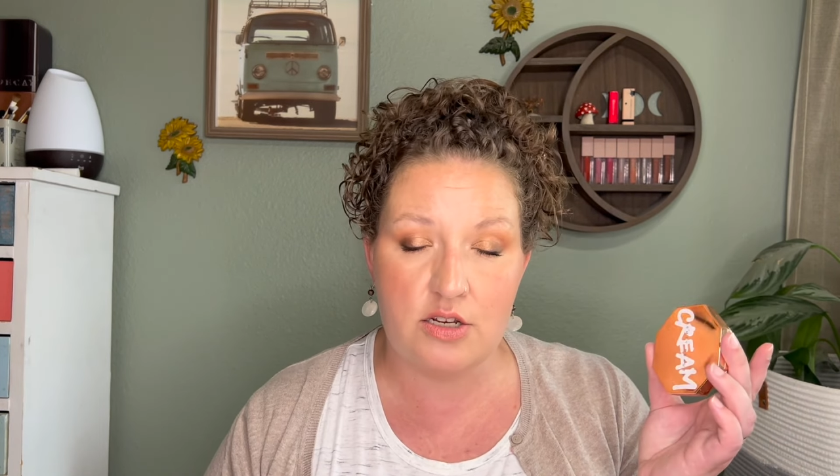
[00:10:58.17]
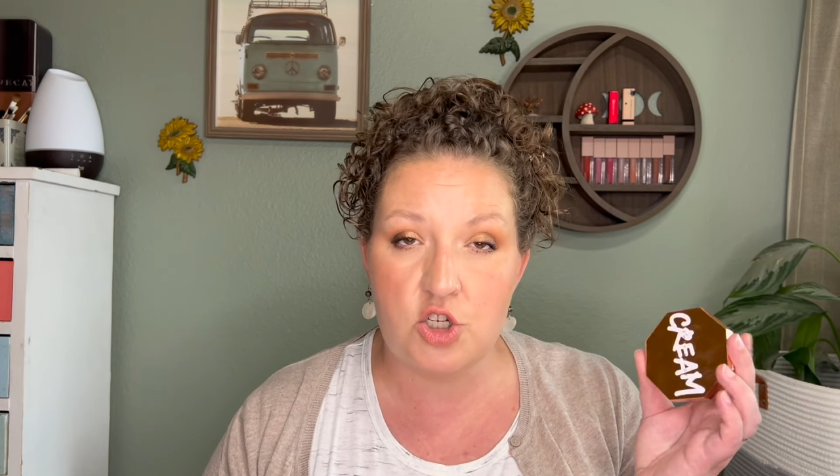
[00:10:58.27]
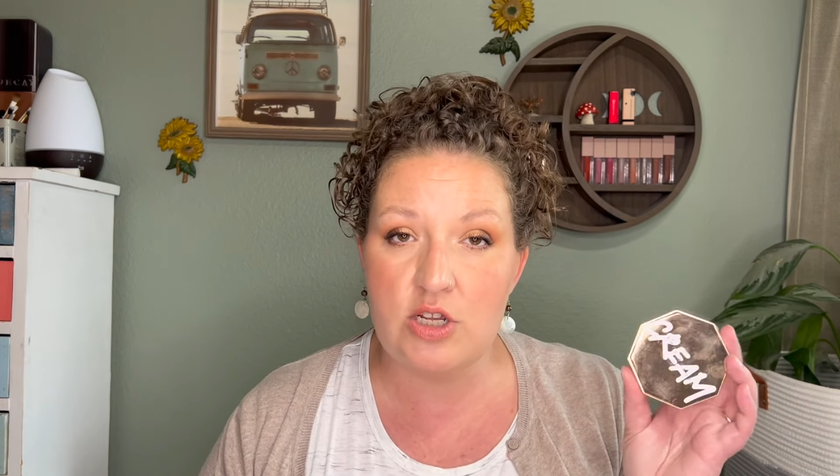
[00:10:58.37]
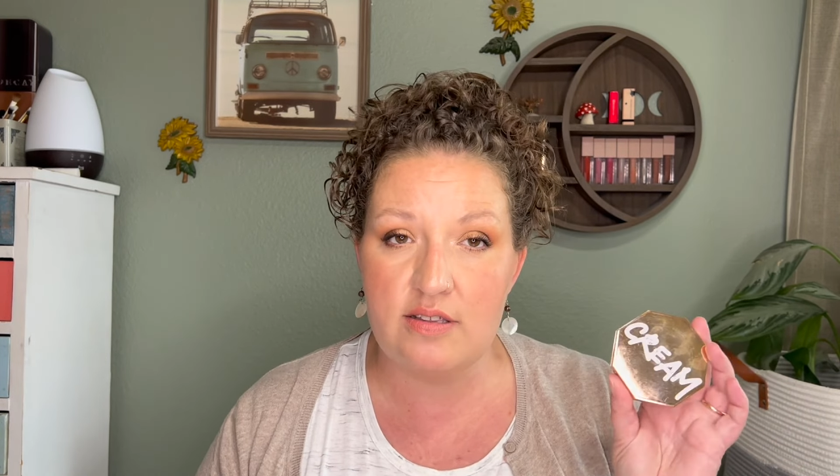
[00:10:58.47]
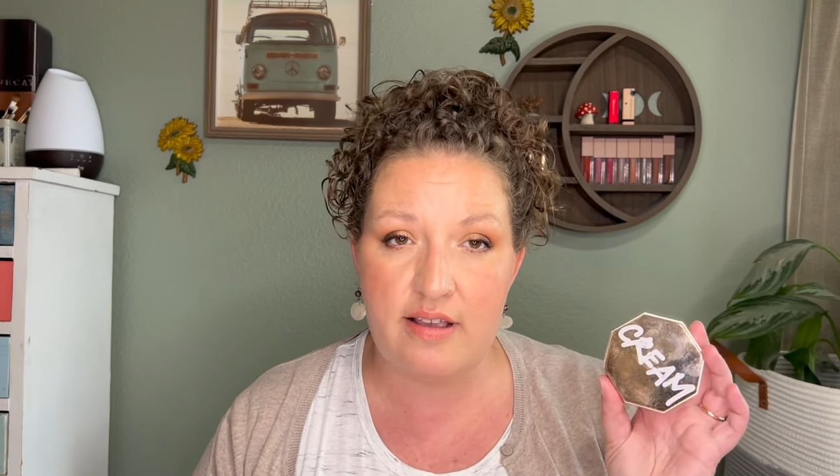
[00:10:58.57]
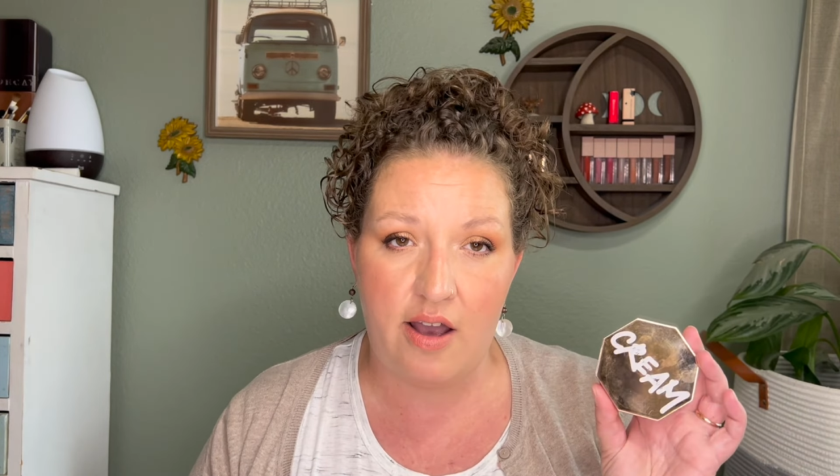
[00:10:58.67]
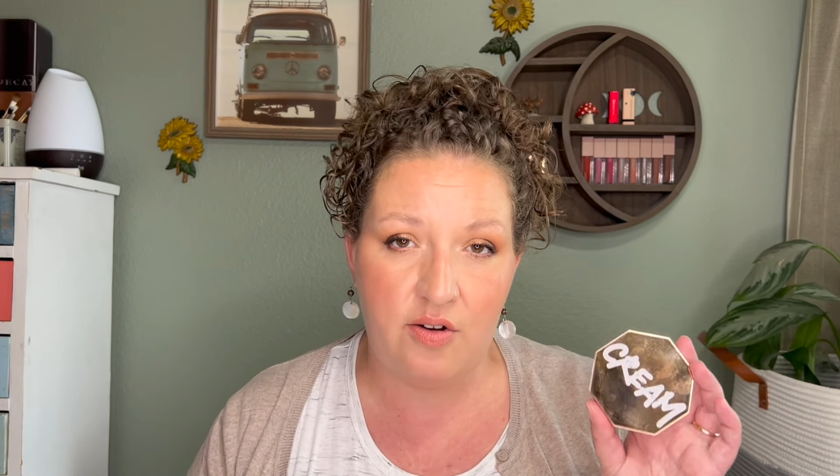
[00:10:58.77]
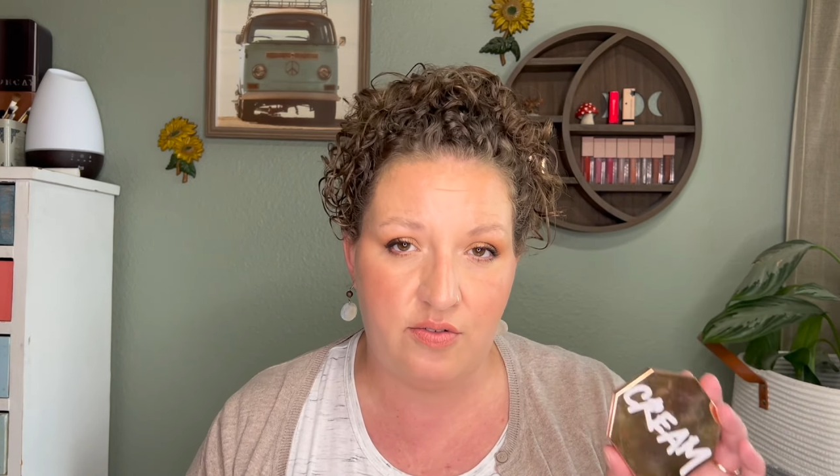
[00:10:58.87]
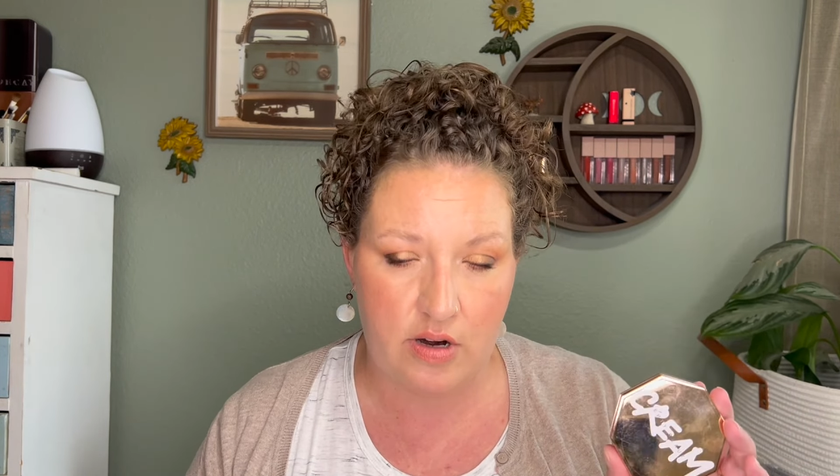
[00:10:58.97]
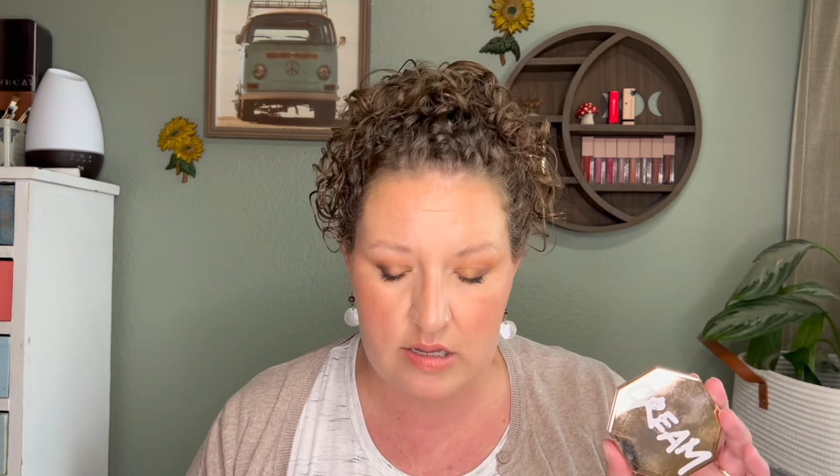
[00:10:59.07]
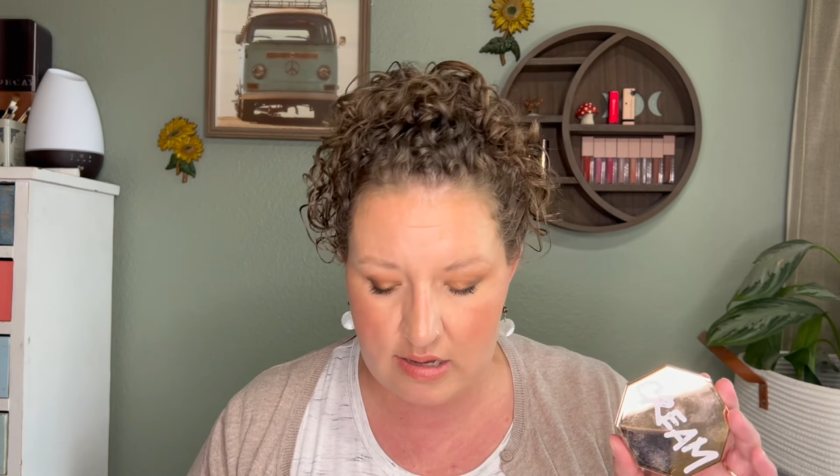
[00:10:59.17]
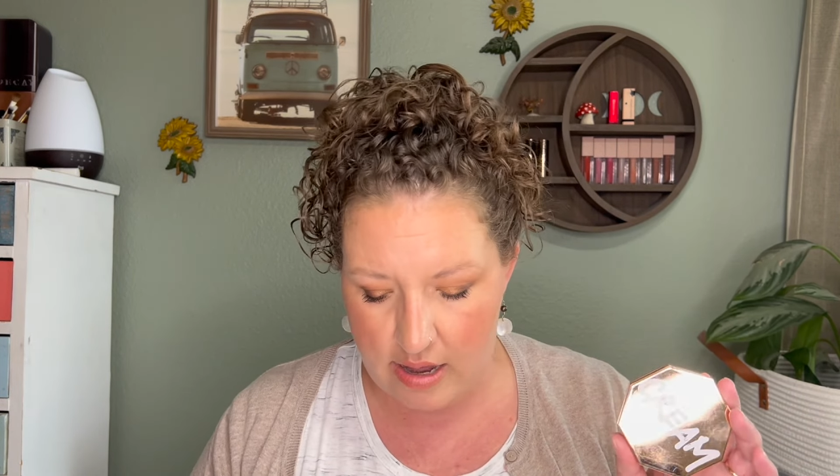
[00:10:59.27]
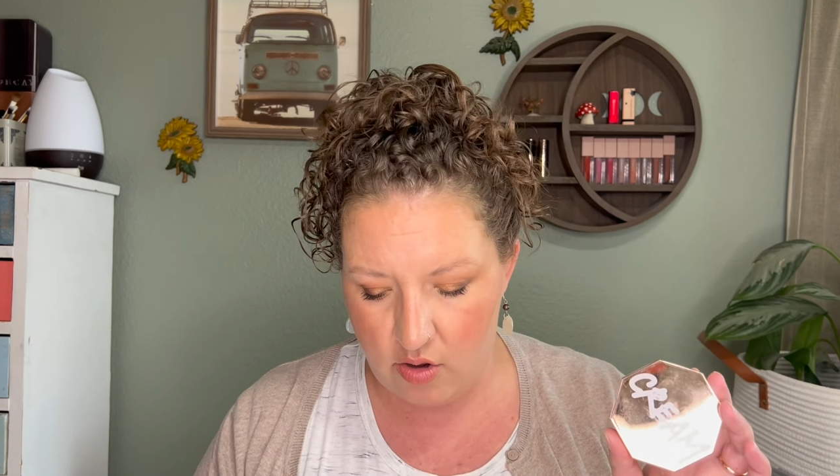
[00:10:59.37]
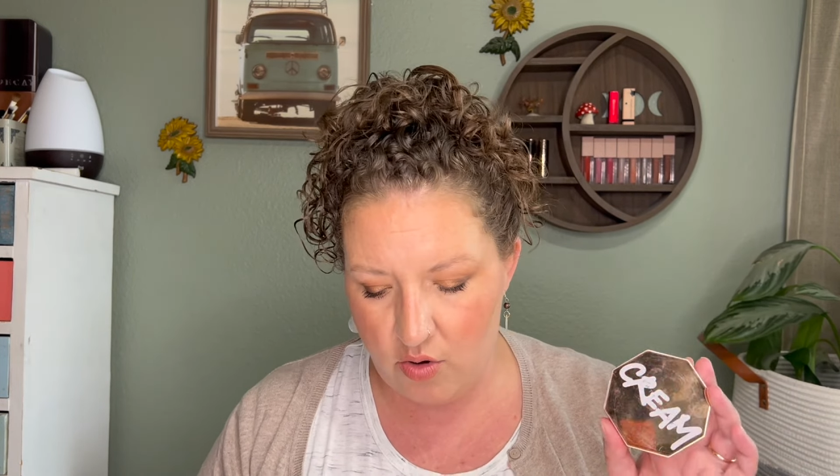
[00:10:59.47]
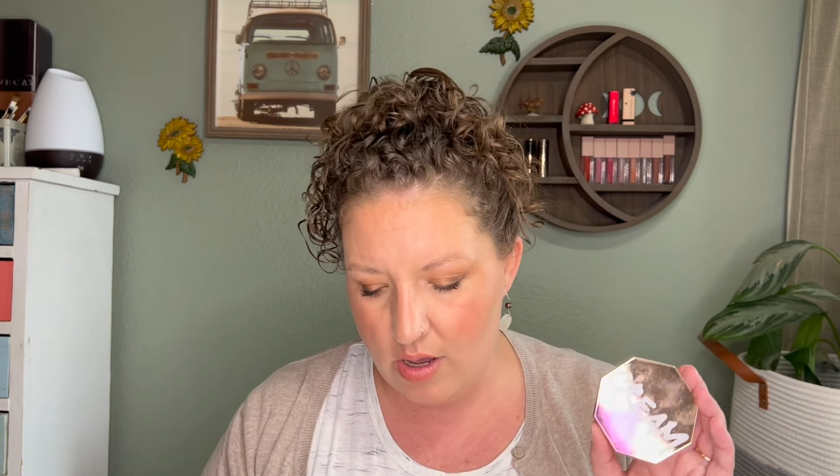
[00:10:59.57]
Cheeks Out
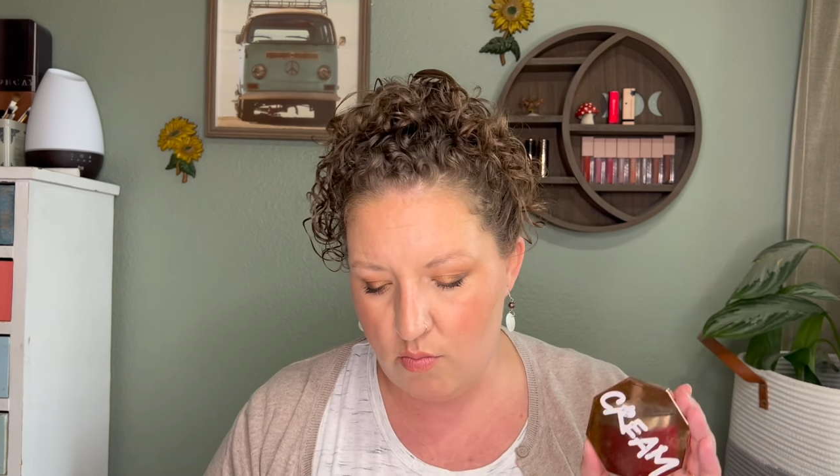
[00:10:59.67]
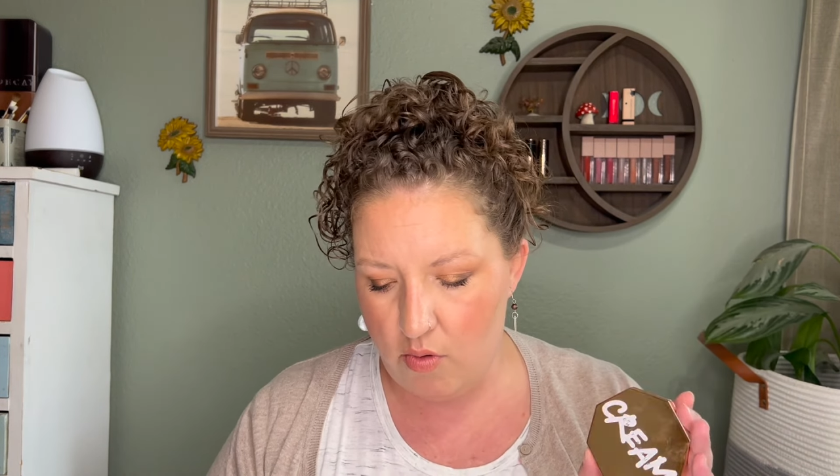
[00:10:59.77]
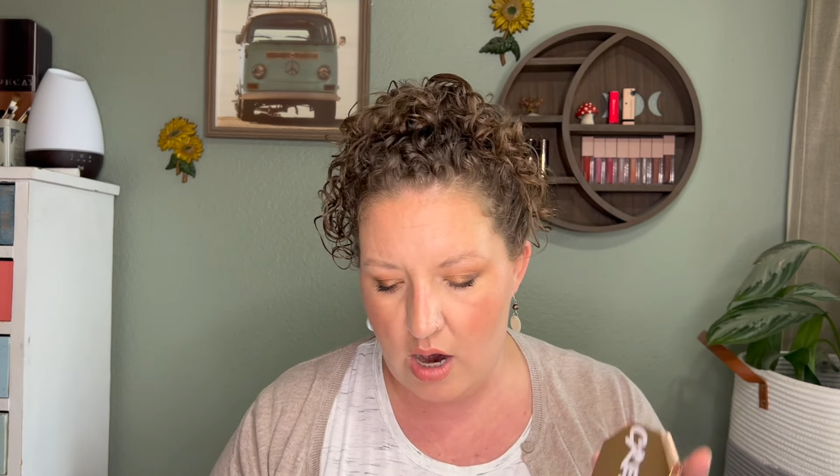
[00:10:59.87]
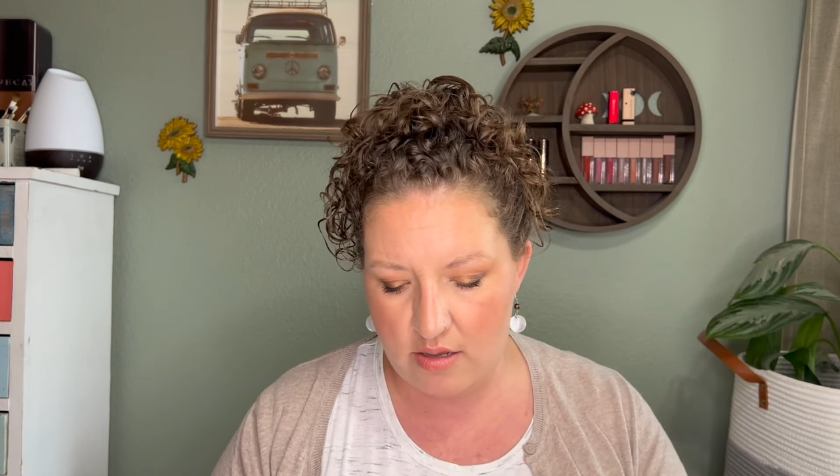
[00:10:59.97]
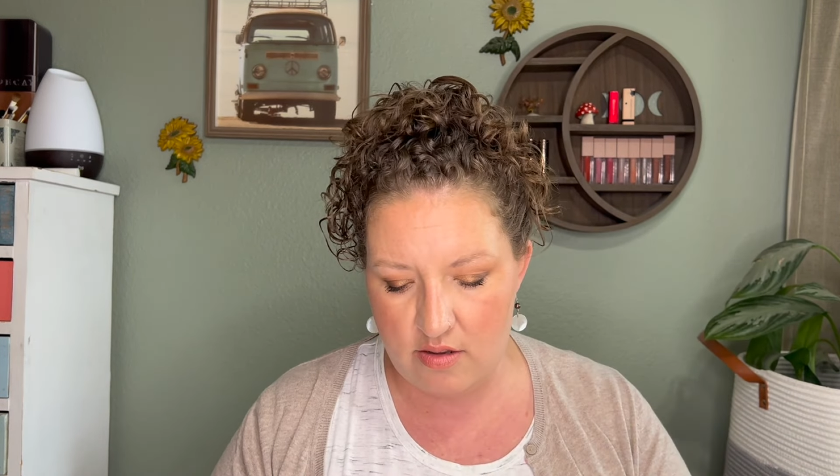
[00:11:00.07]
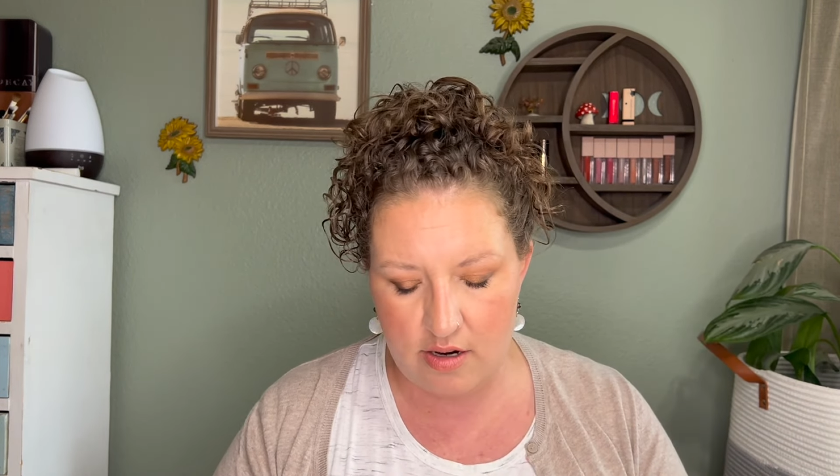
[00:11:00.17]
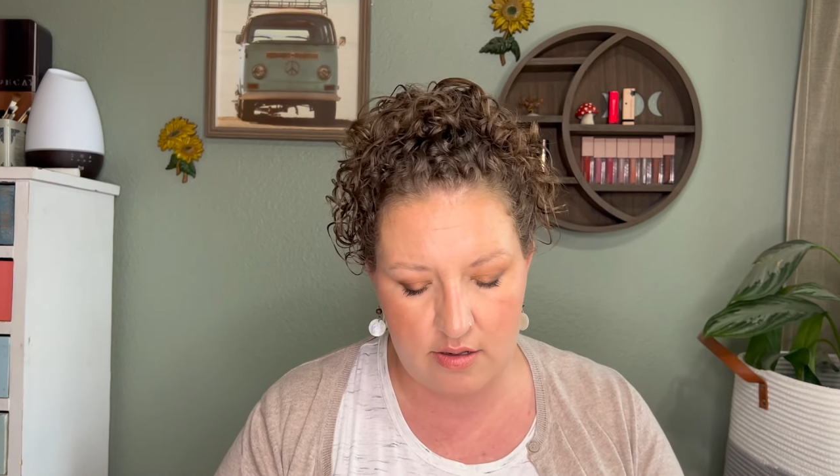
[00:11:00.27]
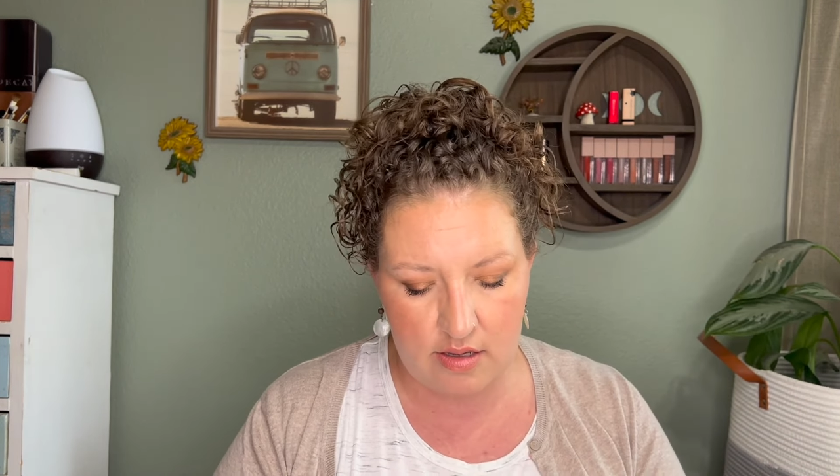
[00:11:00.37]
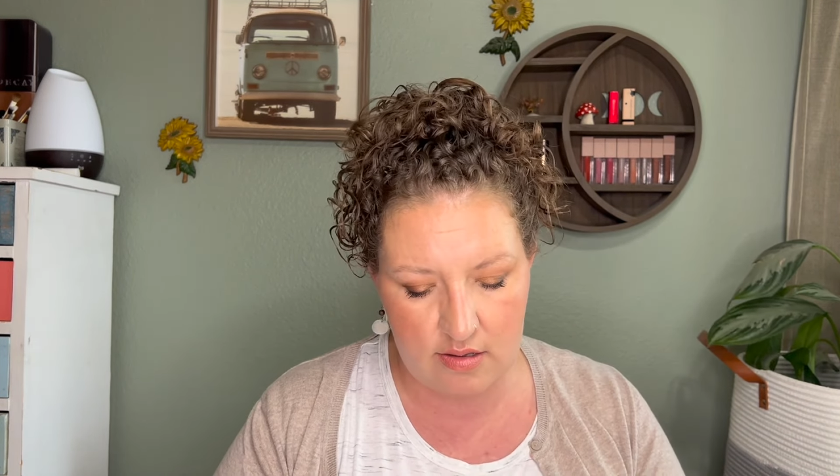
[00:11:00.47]
Freestyle Cream Bronzer. This